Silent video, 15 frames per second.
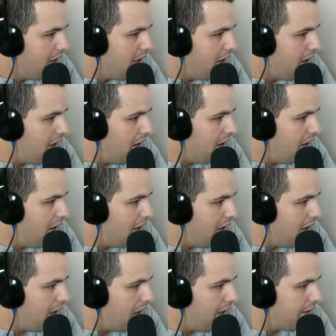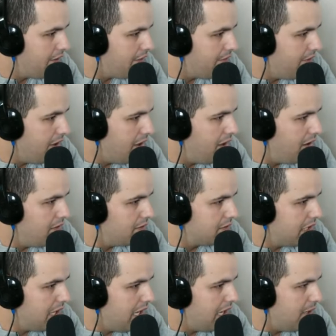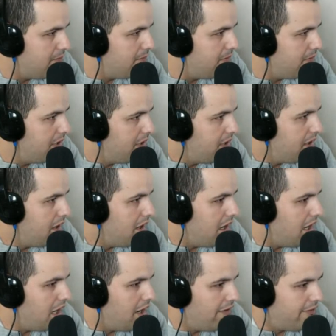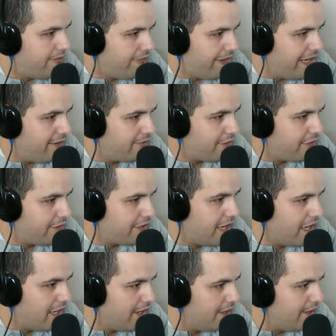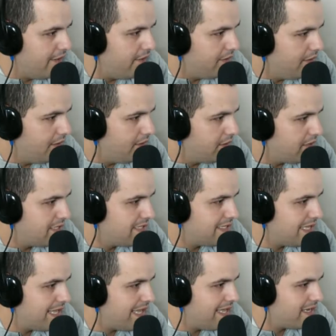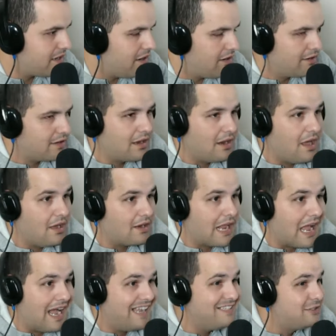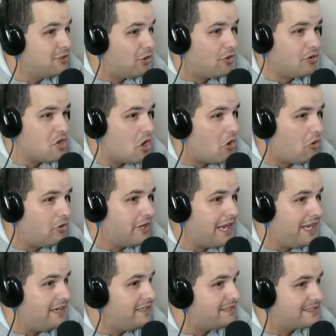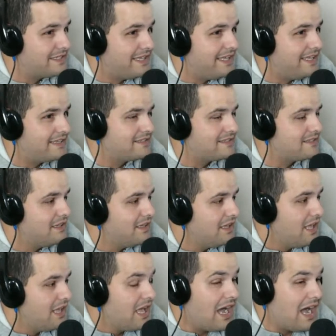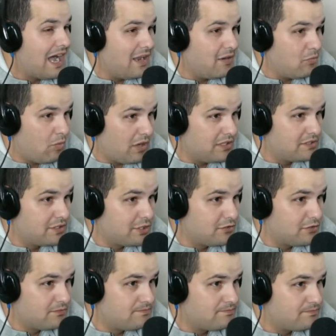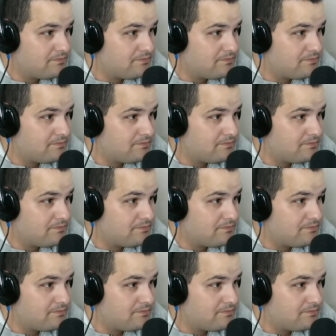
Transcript: uh out of uh time uh favorite gun SIG or Glock. I don't own any SIGs. I want to.